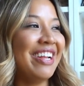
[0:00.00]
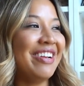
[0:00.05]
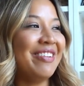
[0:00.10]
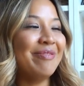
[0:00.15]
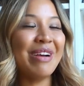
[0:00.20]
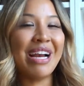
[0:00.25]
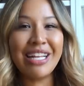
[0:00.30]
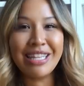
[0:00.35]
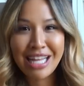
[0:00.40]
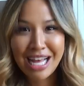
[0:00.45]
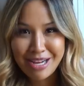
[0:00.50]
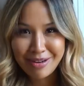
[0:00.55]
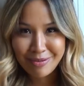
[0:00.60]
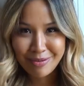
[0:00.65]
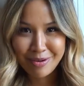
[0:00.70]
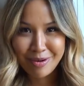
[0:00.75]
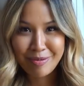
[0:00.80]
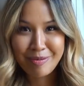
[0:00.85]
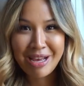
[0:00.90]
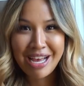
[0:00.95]
in my
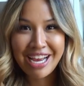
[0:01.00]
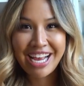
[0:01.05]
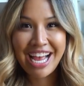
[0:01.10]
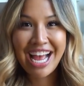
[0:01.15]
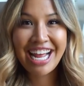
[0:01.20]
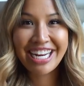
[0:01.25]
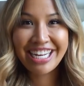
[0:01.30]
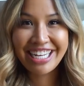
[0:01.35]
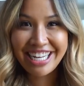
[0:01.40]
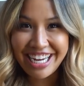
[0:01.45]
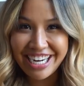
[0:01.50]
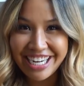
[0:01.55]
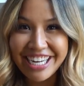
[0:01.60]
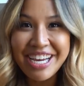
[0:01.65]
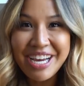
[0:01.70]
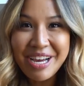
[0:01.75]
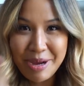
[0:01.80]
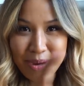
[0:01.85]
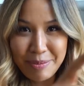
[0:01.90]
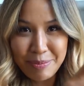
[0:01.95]
Lightroom, I kind of like
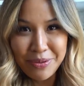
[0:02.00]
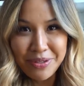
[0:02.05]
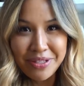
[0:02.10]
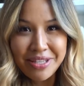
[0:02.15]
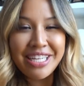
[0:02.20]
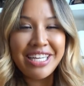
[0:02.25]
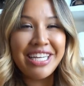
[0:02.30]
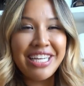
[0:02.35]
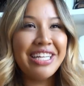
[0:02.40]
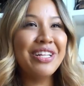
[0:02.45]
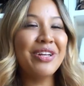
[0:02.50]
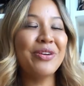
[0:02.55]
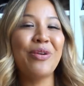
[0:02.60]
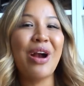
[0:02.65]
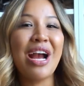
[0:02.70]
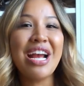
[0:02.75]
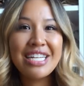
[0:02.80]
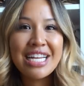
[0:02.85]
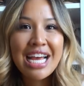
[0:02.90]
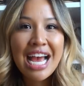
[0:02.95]
put the yellow
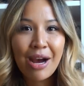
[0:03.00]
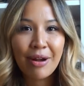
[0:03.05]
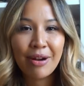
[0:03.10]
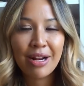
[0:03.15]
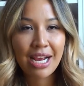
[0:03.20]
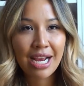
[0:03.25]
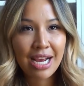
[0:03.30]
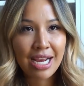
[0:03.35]
right down.